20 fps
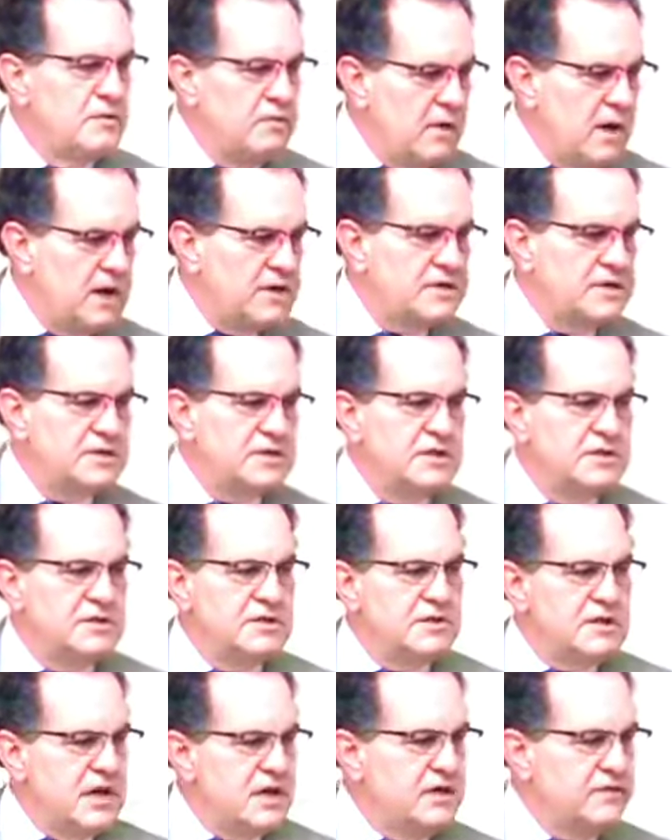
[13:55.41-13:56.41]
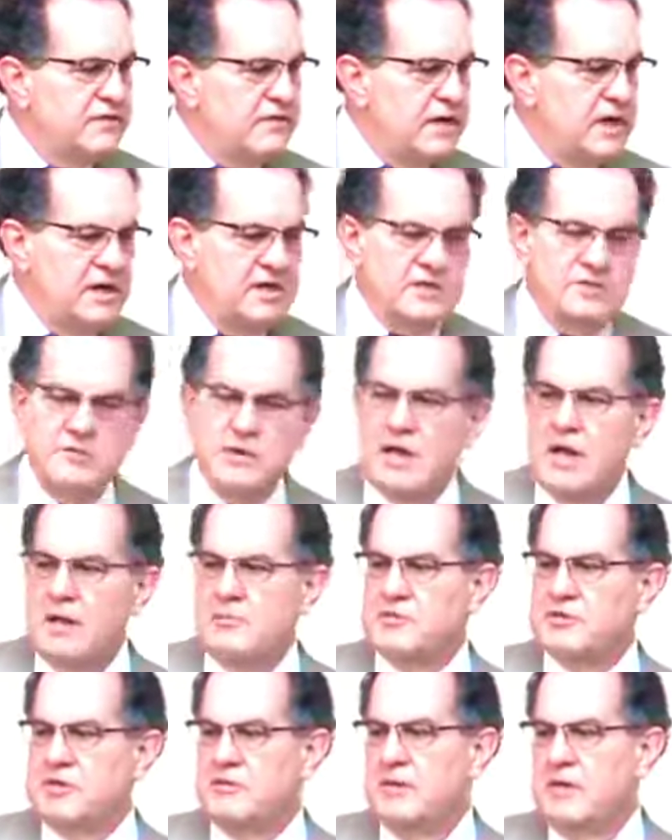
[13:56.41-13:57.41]
righteousness, sanctification,
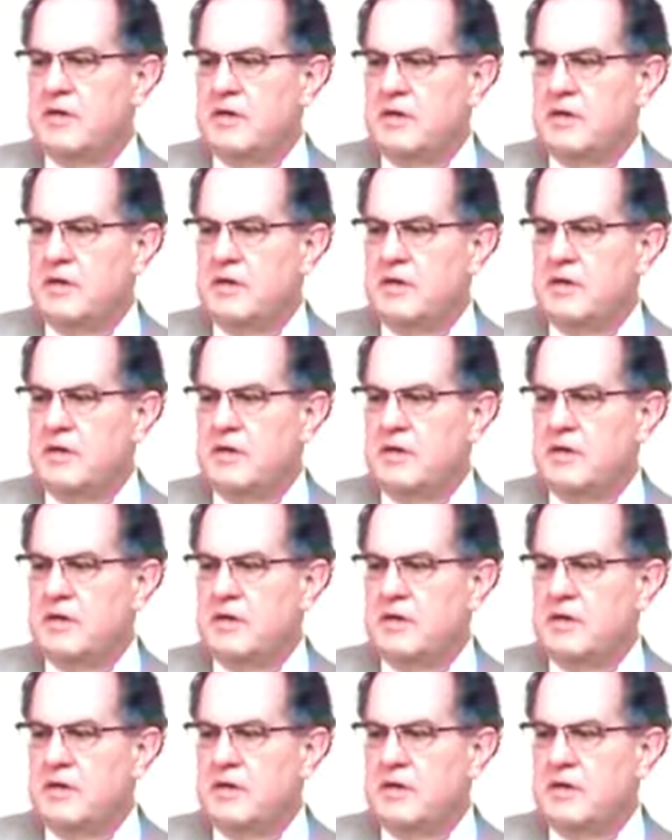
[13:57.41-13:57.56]
redemption.